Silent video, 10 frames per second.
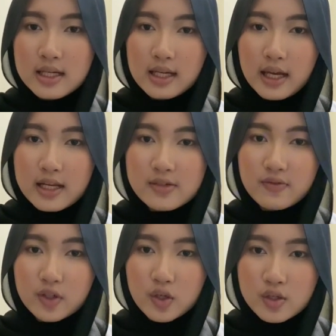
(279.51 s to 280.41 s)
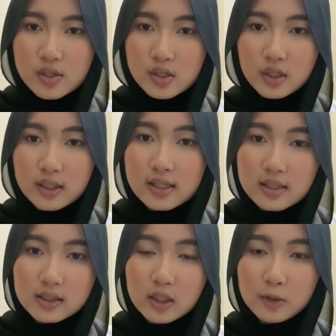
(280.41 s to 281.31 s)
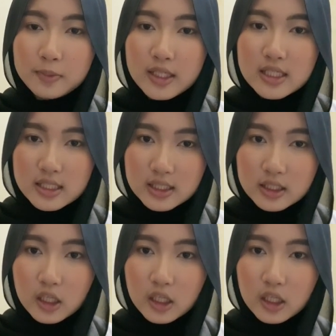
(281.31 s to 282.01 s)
it is focuses on internal operation,